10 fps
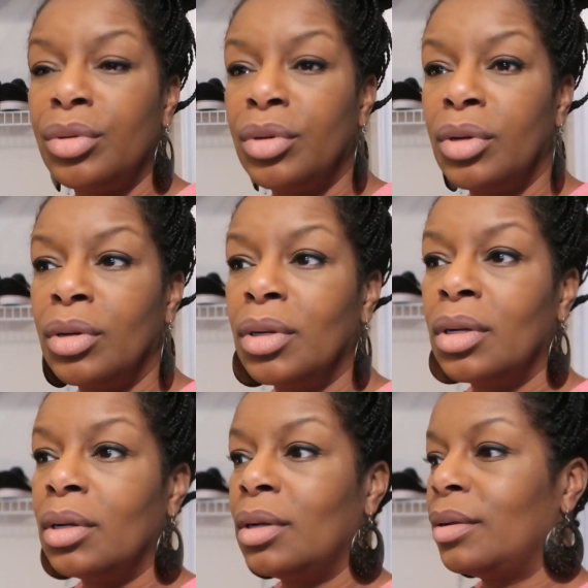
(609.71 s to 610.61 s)

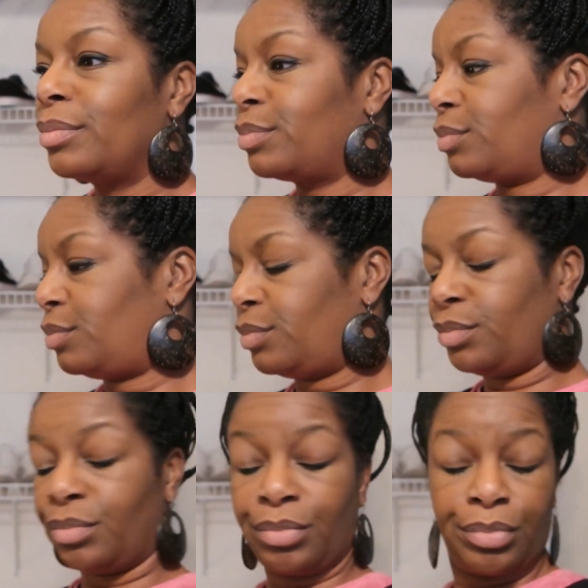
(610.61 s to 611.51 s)

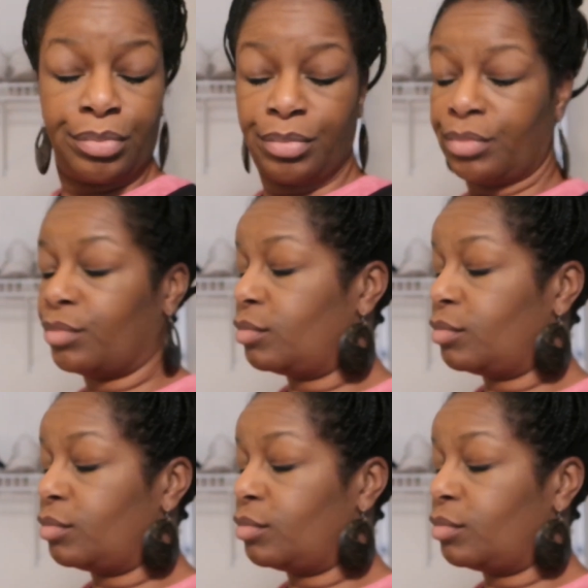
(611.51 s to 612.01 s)
[no speech]